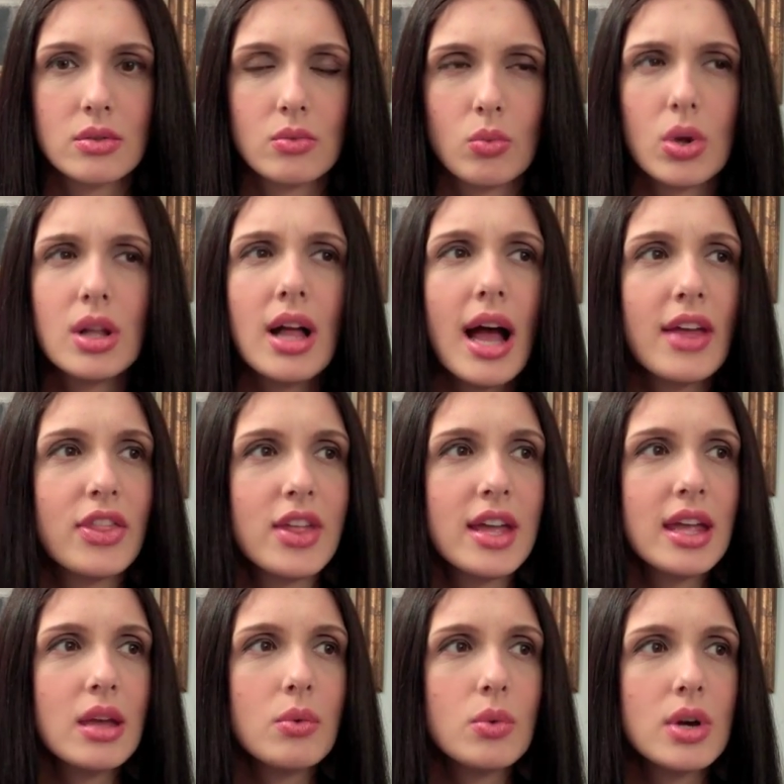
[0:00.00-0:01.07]
well, I
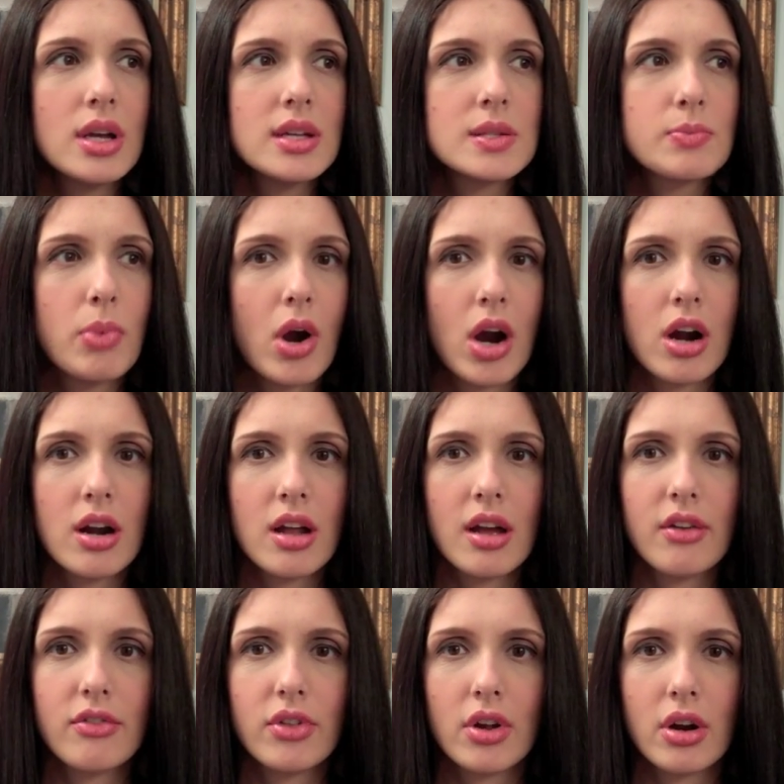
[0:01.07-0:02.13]
think it was part
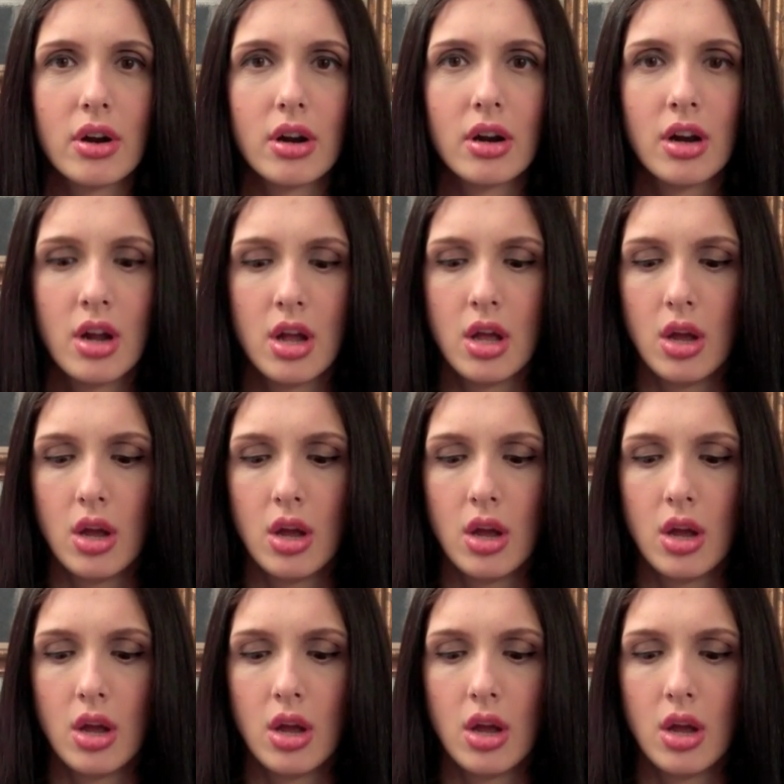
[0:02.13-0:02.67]
of their